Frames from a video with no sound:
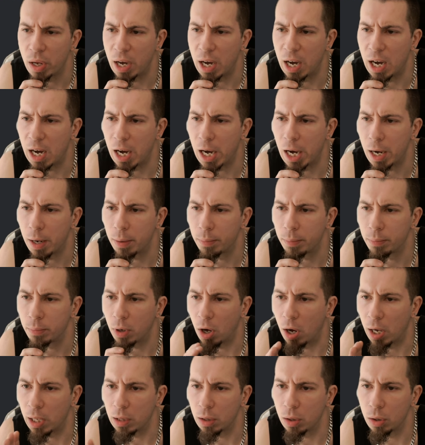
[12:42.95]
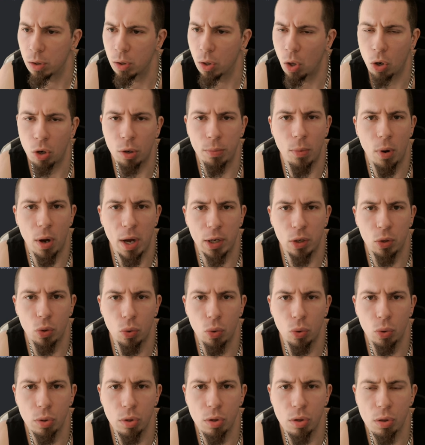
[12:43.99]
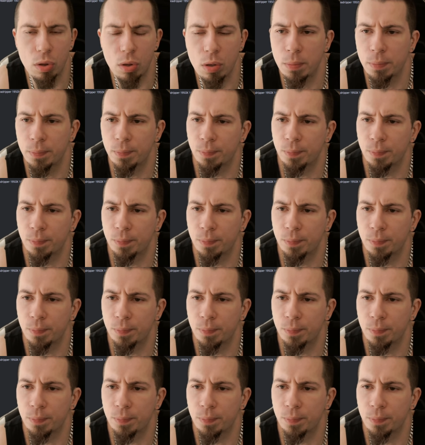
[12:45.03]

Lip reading: I lock my cores.